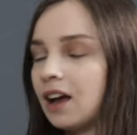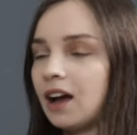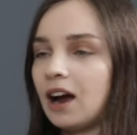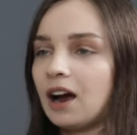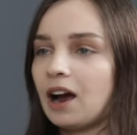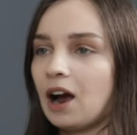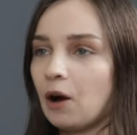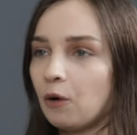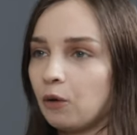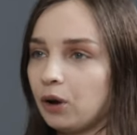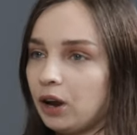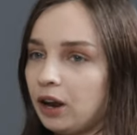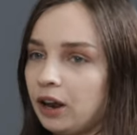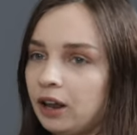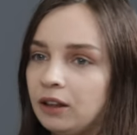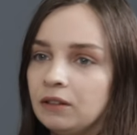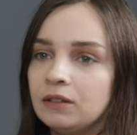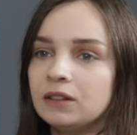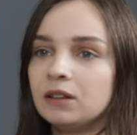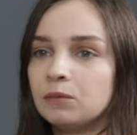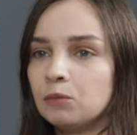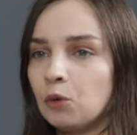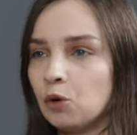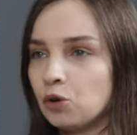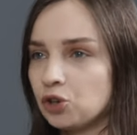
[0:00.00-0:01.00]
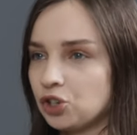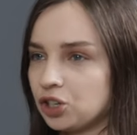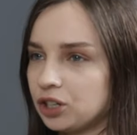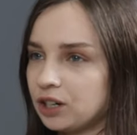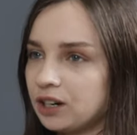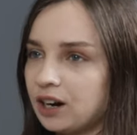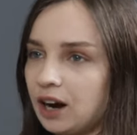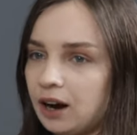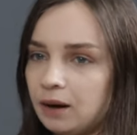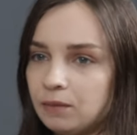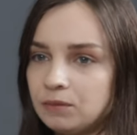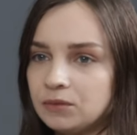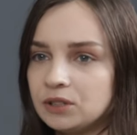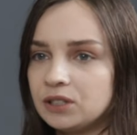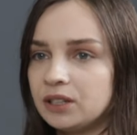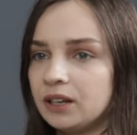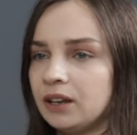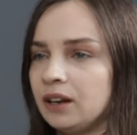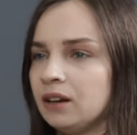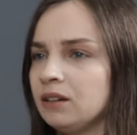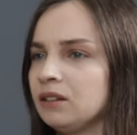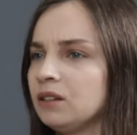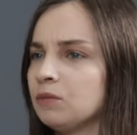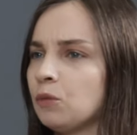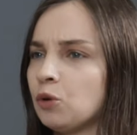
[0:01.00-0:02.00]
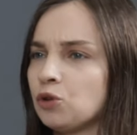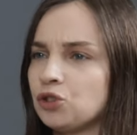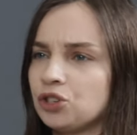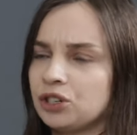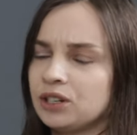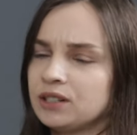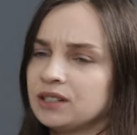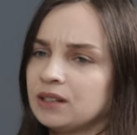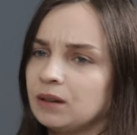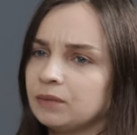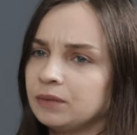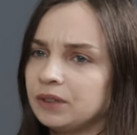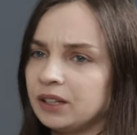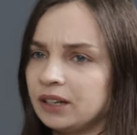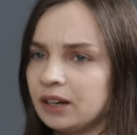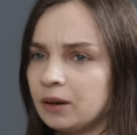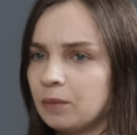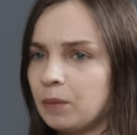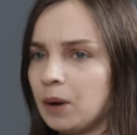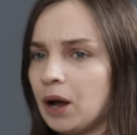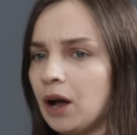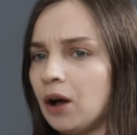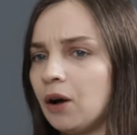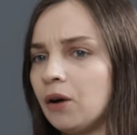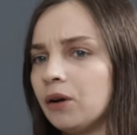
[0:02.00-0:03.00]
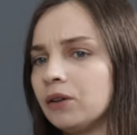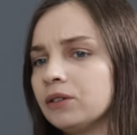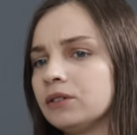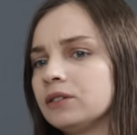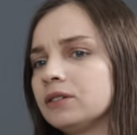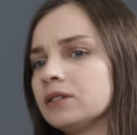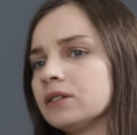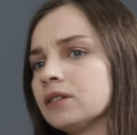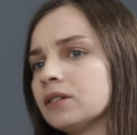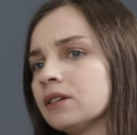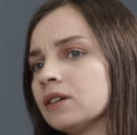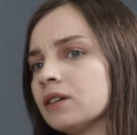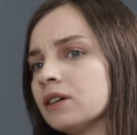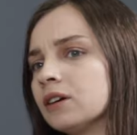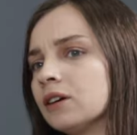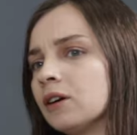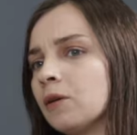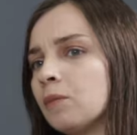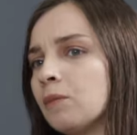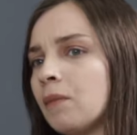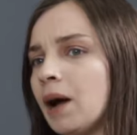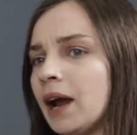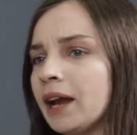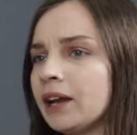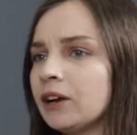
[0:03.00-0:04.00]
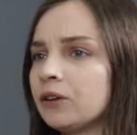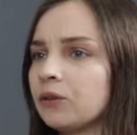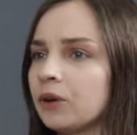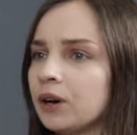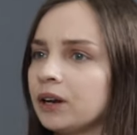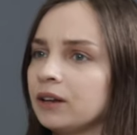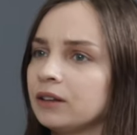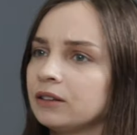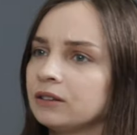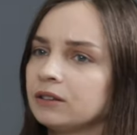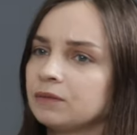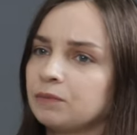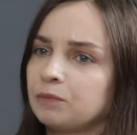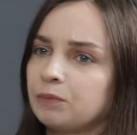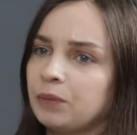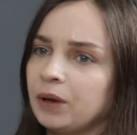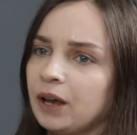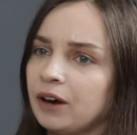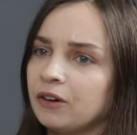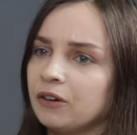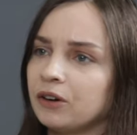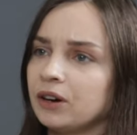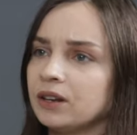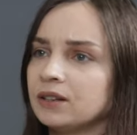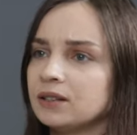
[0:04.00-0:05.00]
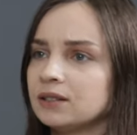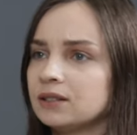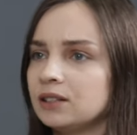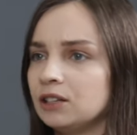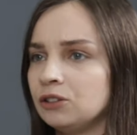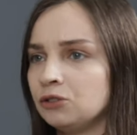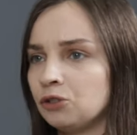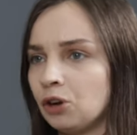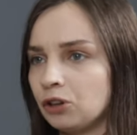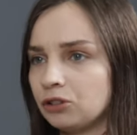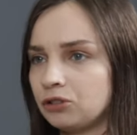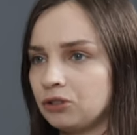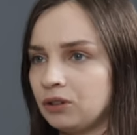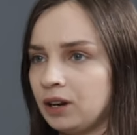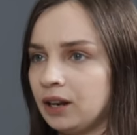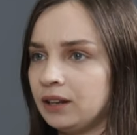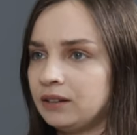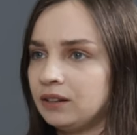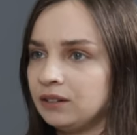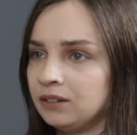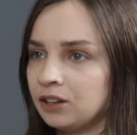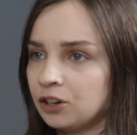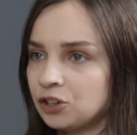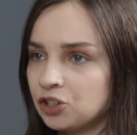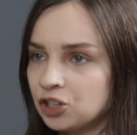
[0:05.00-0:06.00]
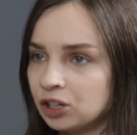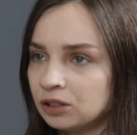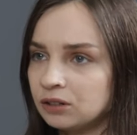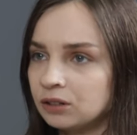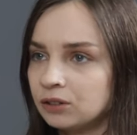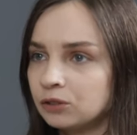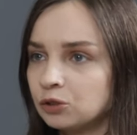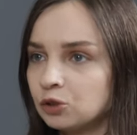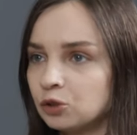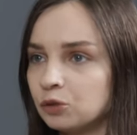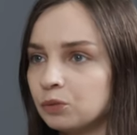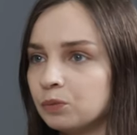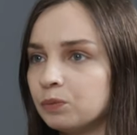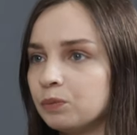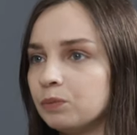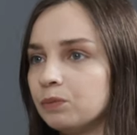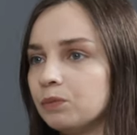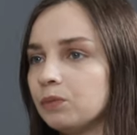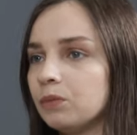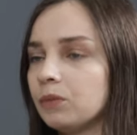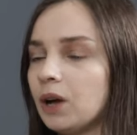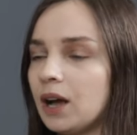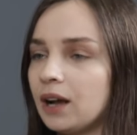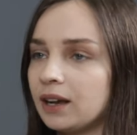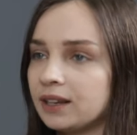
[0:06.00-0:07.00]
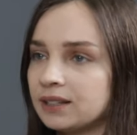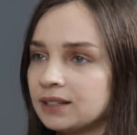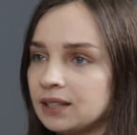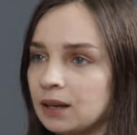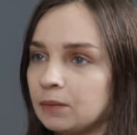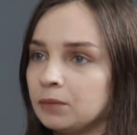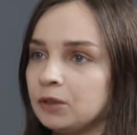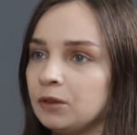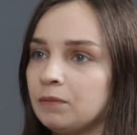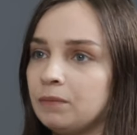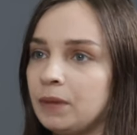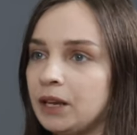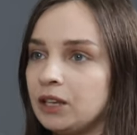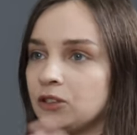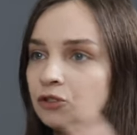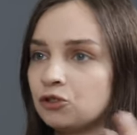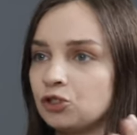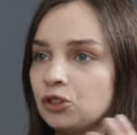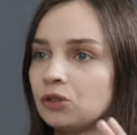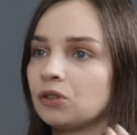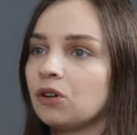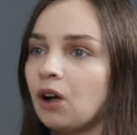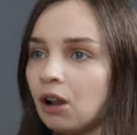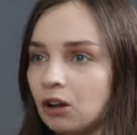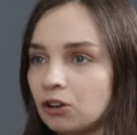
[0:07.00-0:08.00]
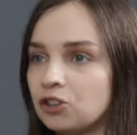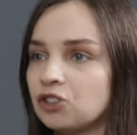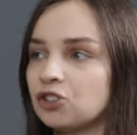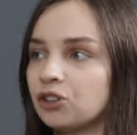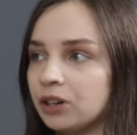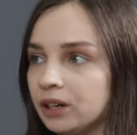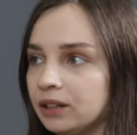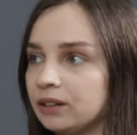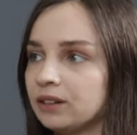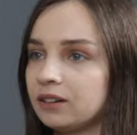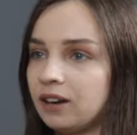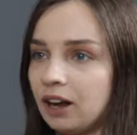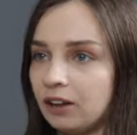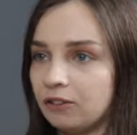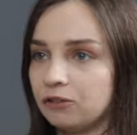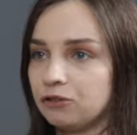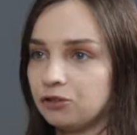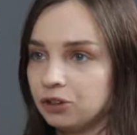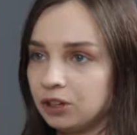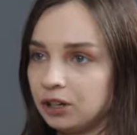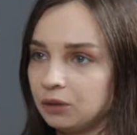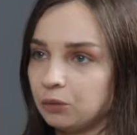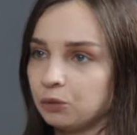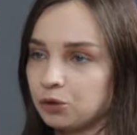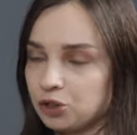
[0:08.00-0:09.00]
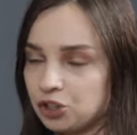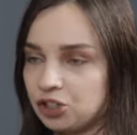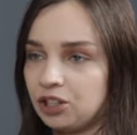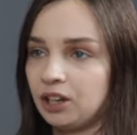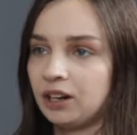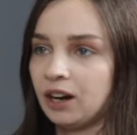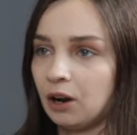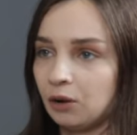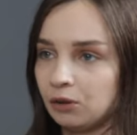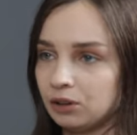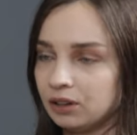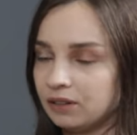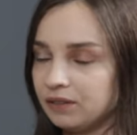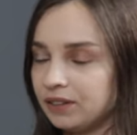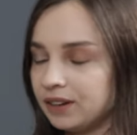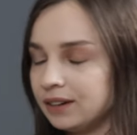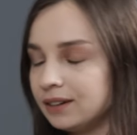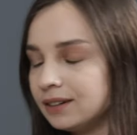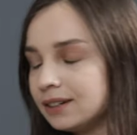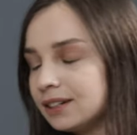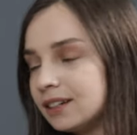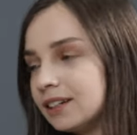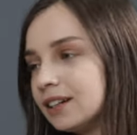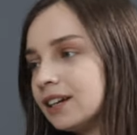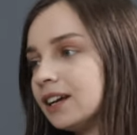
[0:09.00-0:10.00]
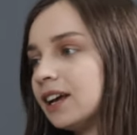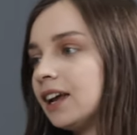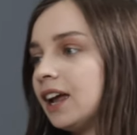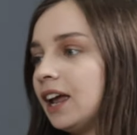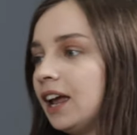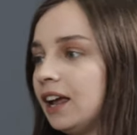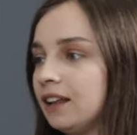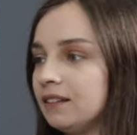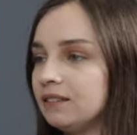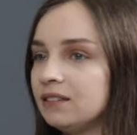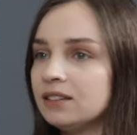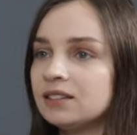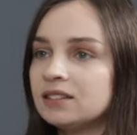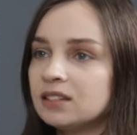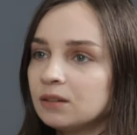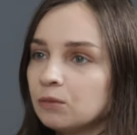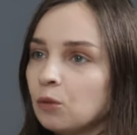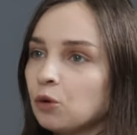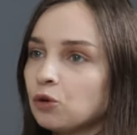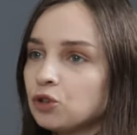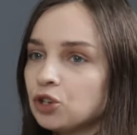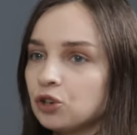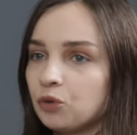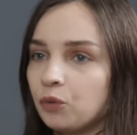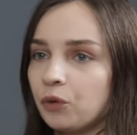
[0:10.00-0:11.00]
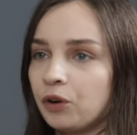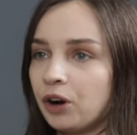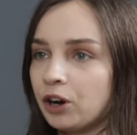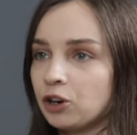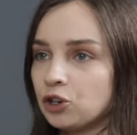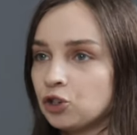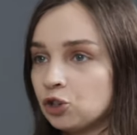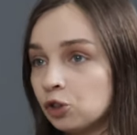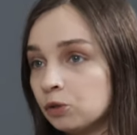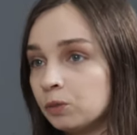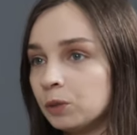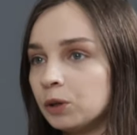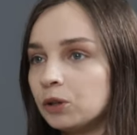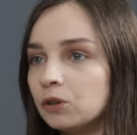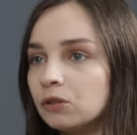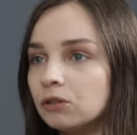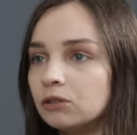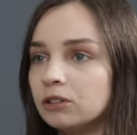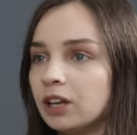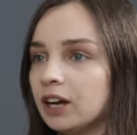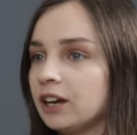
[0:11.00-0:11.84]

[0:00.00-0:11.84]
How, and the motion comes, and the motion is something about uh, migrant parents indoctrinating their children to accept the mainstream culture in the country which they now live in. And this is a motion where I should be good.